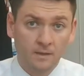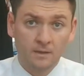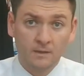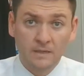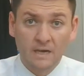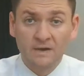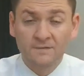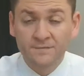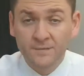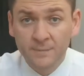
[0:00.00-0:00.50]

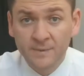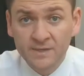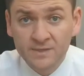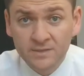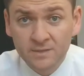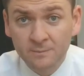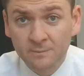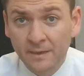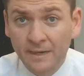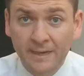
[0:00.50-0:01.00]

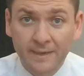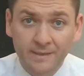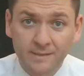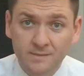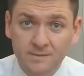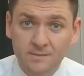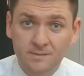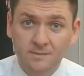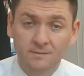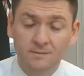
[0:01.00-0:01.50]
Confirmation
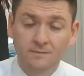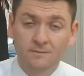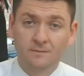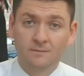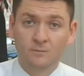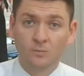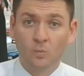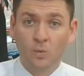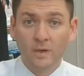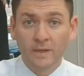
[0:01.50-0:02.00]
bias.
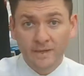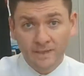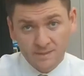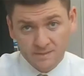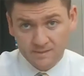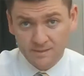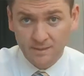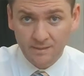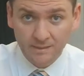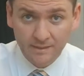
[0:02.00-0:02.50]
What
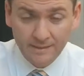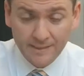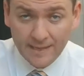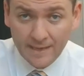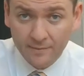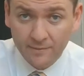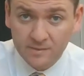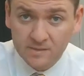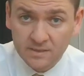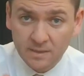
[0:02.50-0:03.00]
is it and
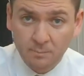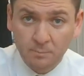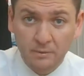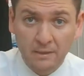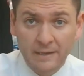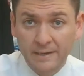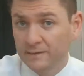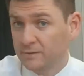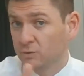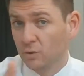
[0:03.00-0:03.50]
how does it
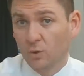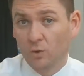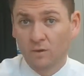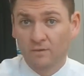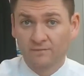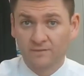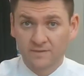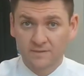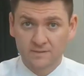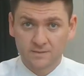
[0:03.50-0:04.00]
apply to all
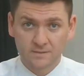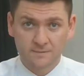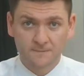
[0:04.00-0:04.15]
of us?